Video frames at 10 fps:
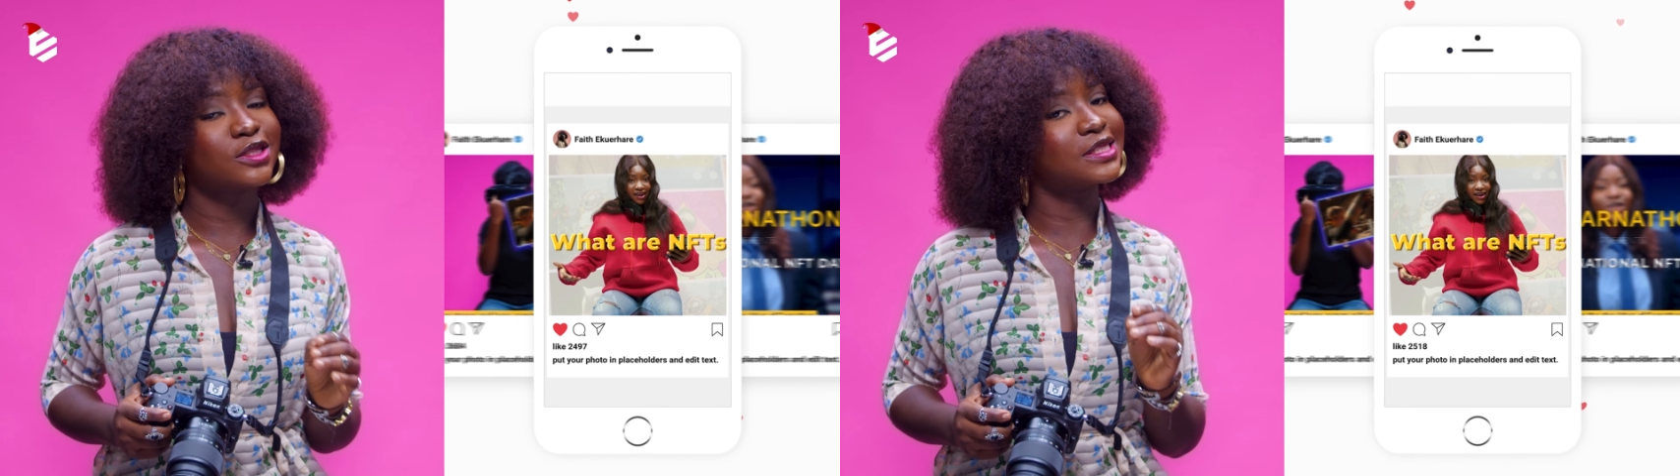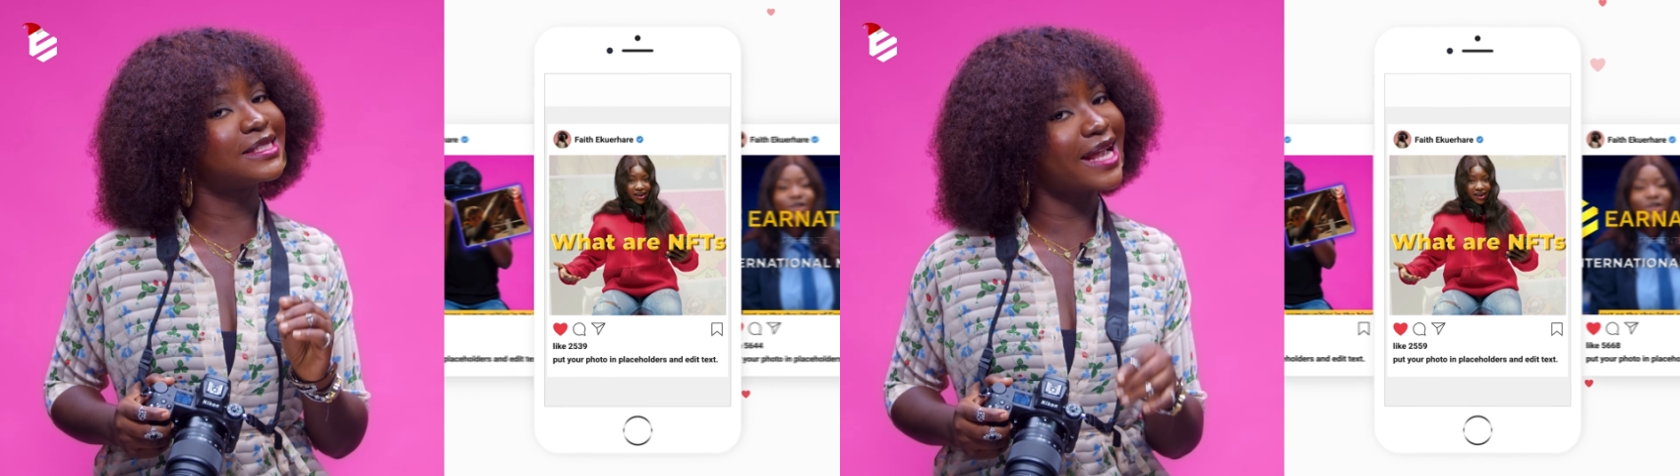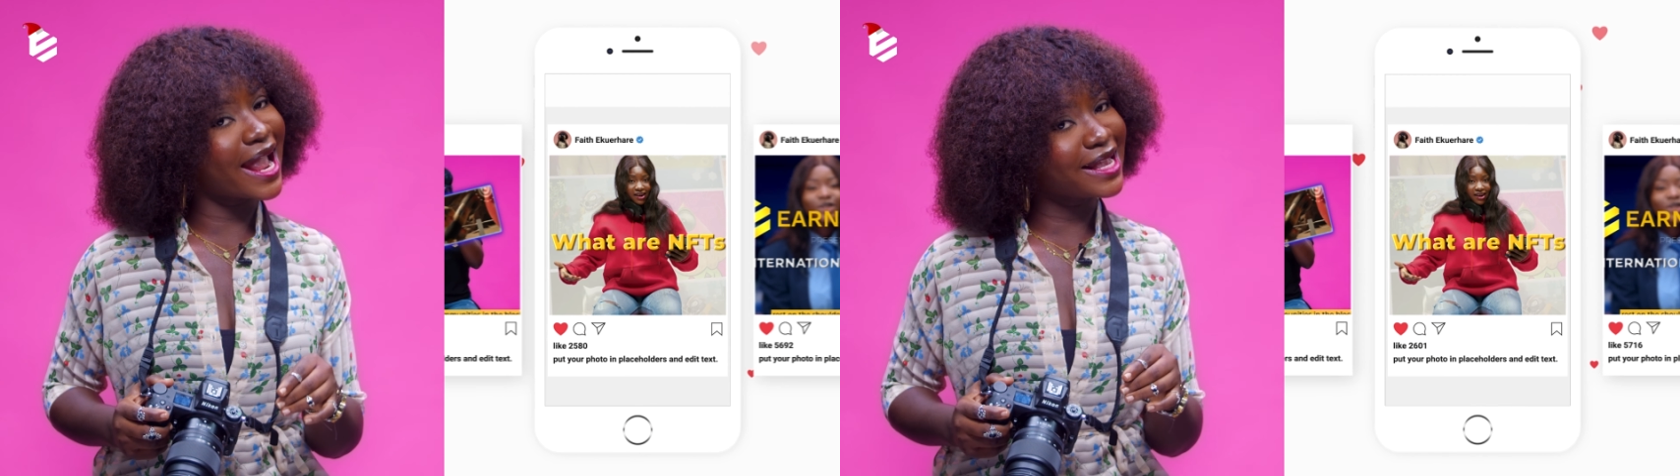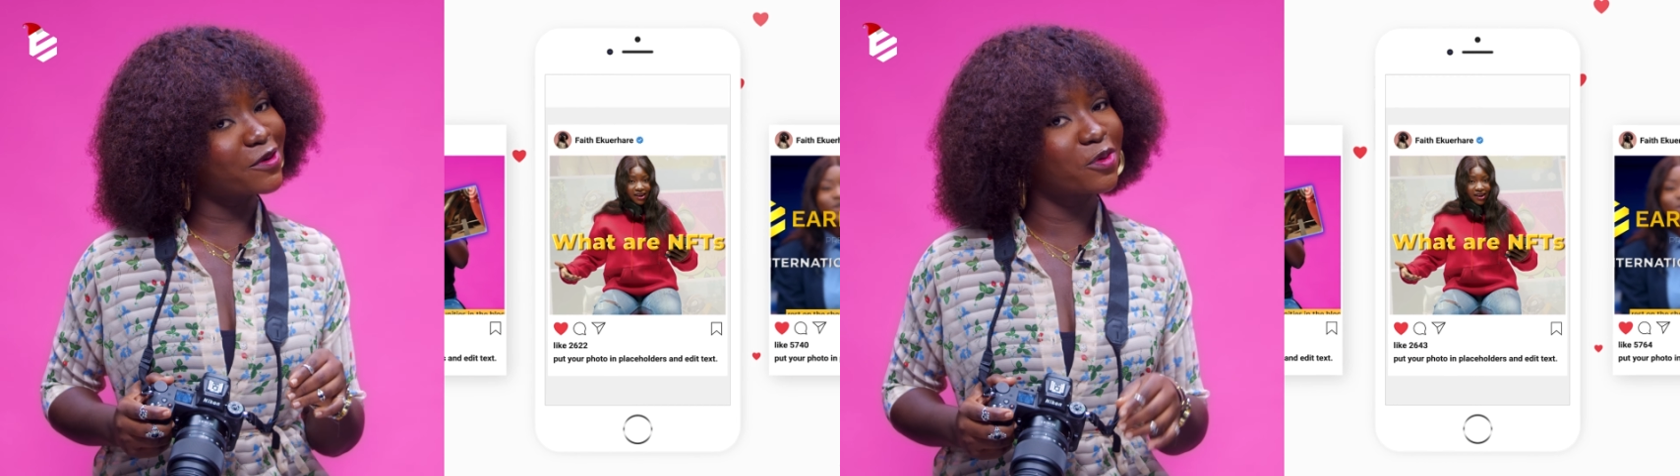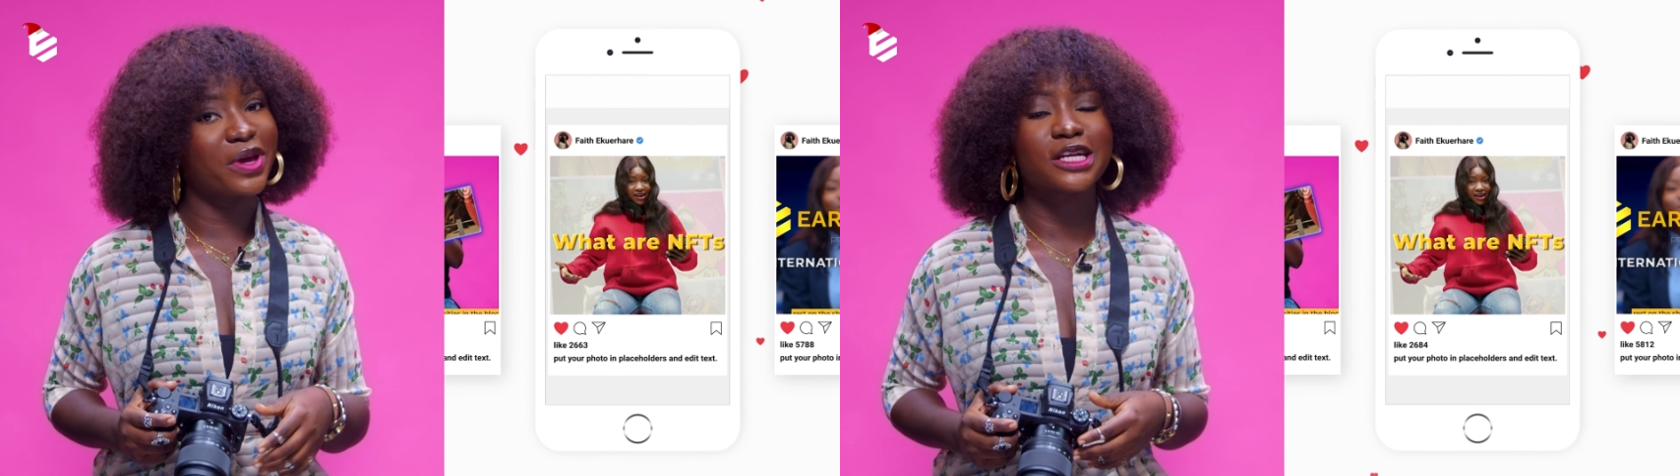Today,
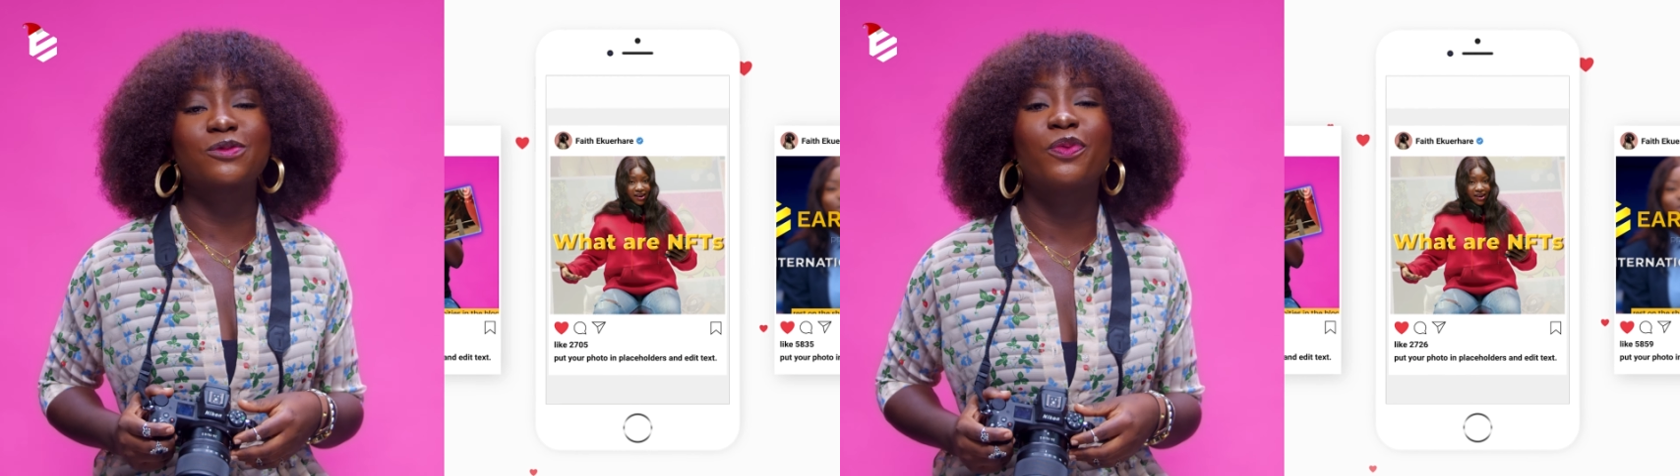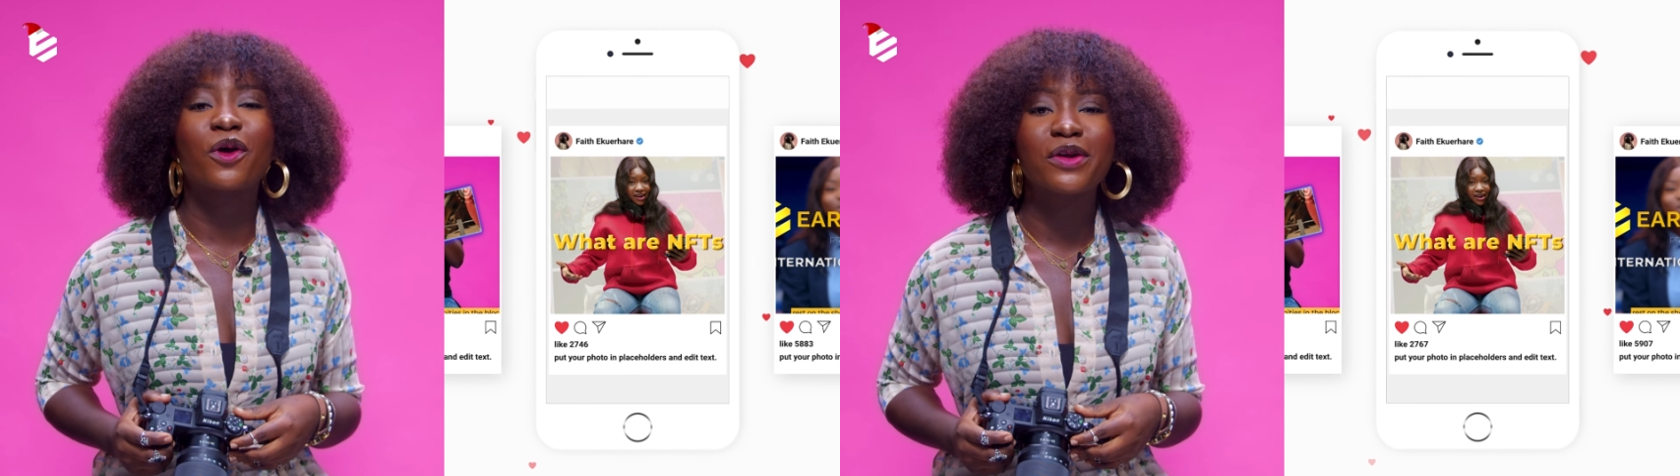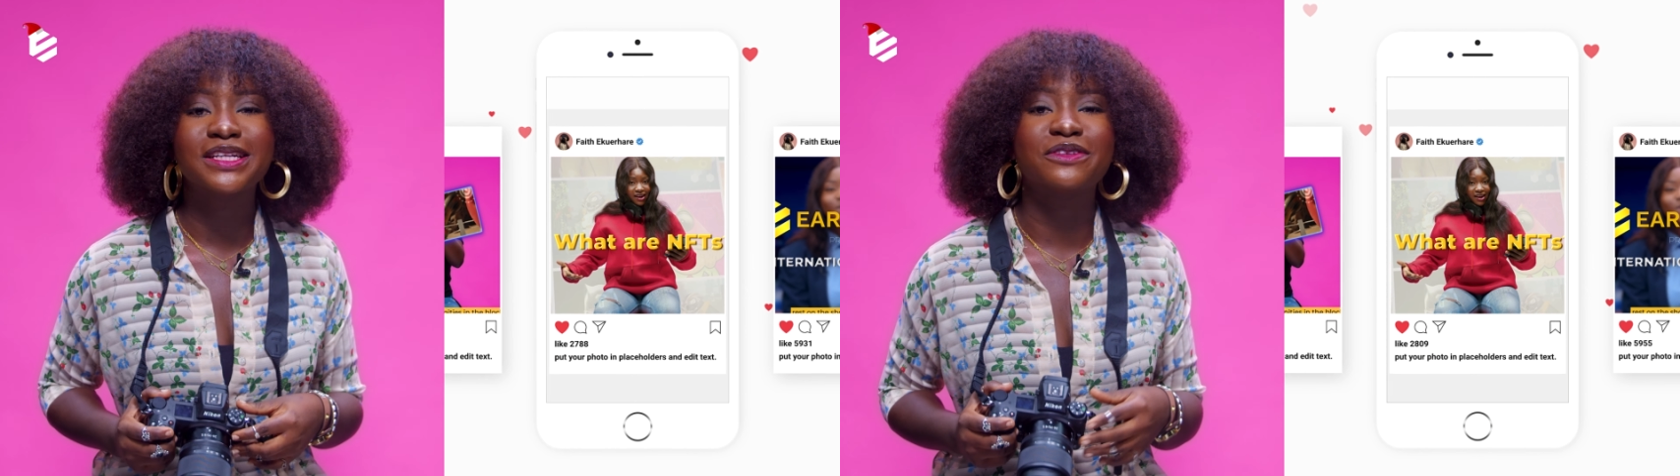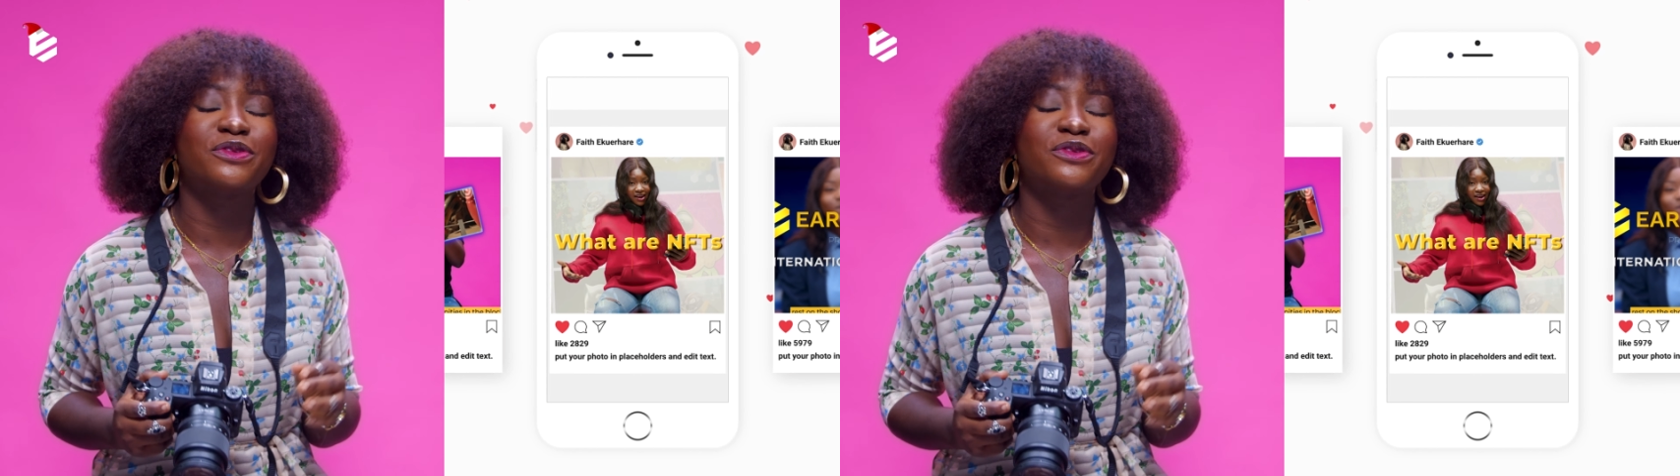we'll be exploring the